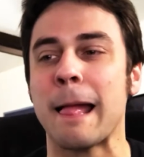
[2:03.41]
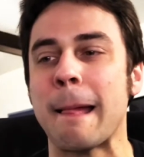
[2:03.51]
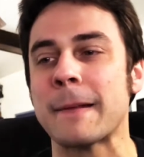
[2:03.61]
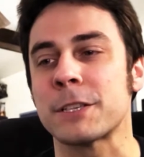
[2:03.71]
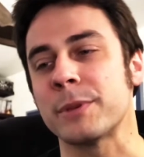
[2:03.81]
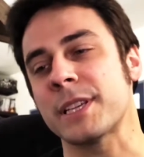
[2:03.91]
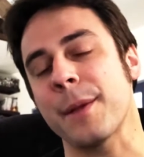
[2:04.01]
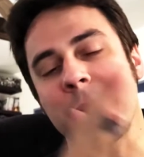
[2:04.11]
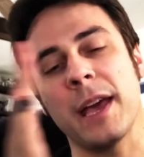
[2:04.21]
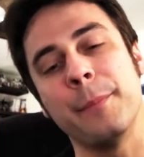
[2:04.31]
So we skip
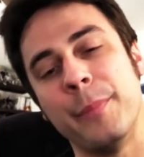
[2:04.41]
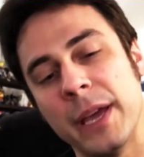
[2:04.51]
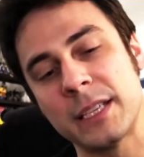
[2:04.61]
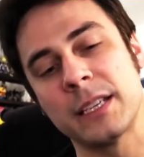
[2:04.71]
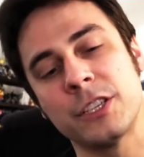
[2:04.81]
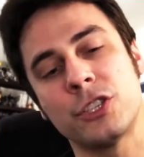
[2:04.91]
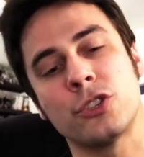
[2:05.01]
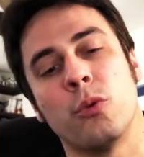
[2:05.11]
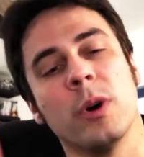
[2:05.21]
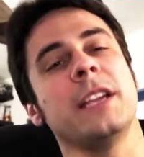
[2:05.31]
ahead a bit.
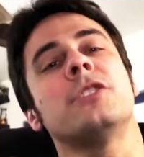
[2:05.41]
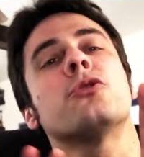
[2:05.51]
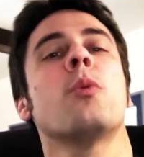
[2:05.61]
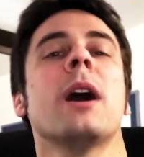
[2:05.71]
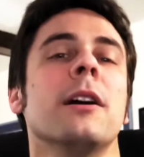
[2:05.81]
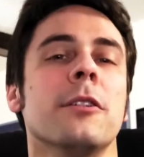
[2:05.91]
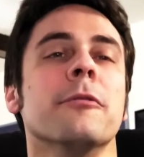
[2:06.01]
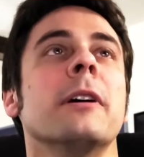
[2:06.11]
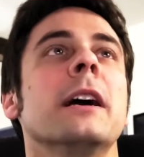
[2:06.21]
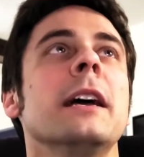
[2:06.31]
2012
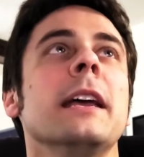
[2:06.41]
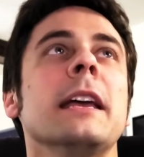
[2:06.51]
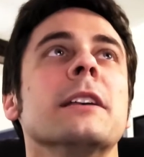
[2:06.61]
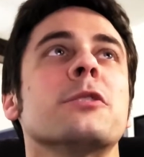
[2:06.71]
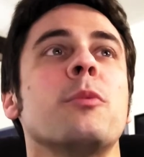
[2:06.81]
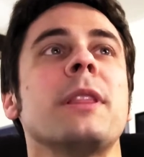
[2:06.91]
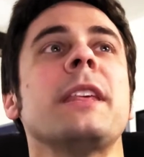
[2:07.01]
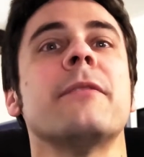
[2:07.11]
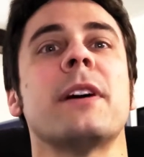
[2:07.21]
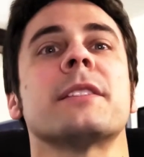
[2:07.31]
is when the
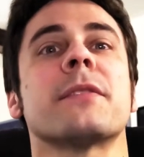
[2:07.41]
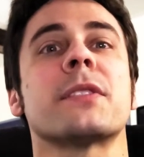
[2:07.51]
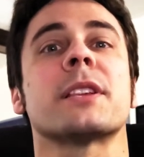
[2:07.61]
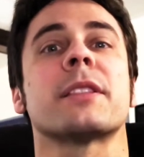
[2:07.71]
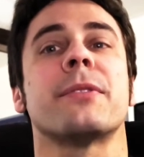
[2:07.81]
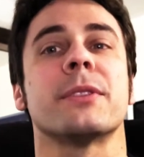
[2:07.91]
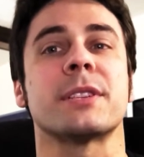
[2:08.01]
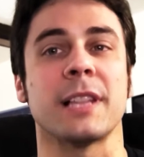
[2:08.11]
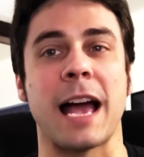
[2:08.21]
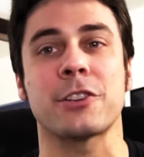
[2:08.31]
events of the
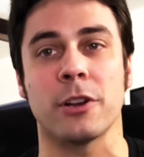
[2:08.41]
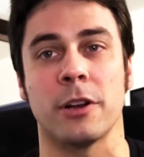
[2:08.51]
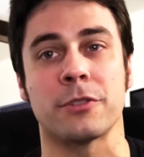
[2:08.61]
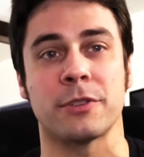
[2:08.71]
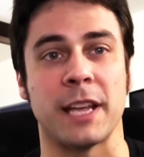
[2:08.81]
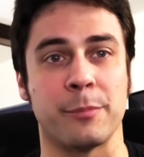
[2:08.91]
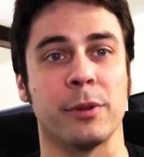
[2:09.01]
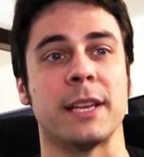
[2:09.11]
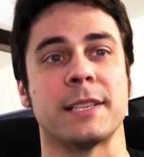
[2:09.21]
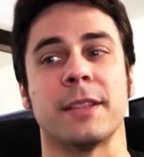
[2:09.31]
Slasher Hunter take
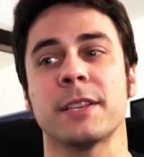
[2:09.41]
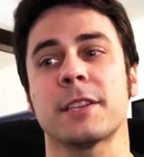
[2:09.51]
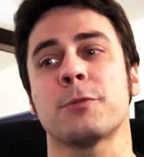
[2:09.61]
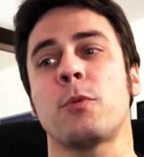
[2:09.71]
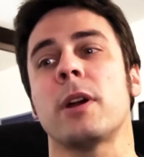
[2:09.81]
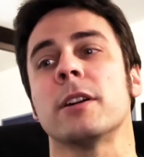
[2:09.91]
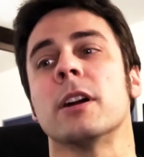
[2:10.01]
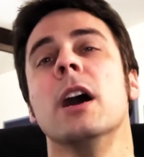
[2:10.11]
place, and this is where